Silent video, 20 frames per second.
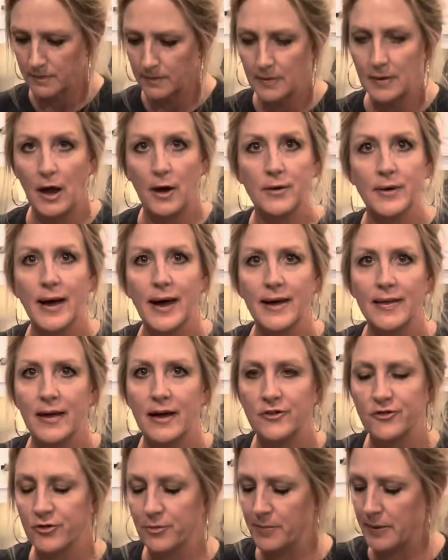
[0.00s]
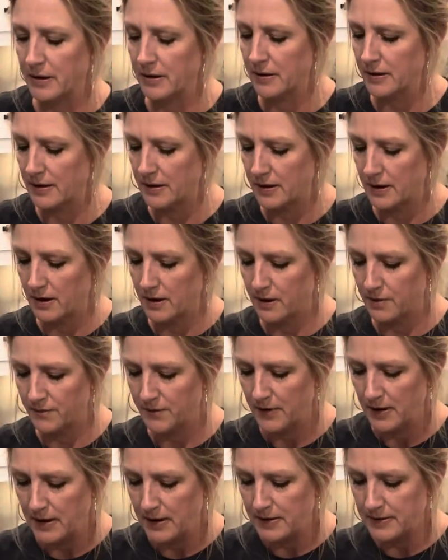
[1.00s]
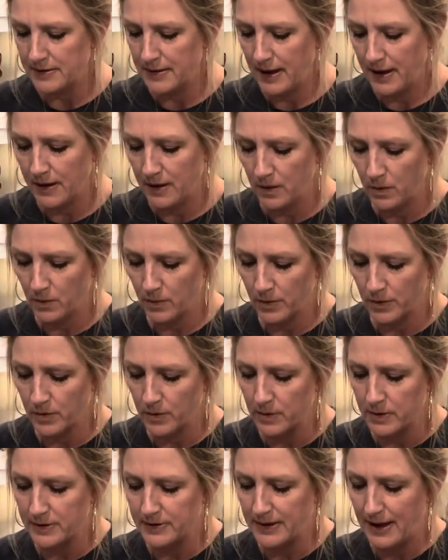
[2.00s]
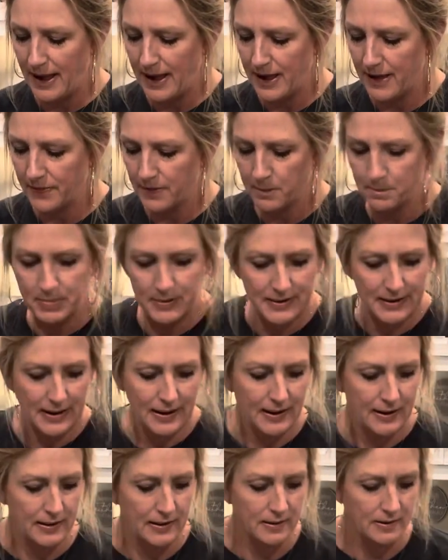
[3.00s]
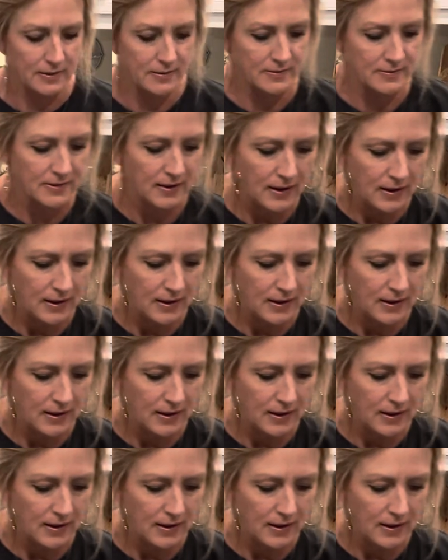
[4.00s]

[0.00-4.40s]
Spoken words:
Okay, that should be good enough. Now we're going to add the bananas.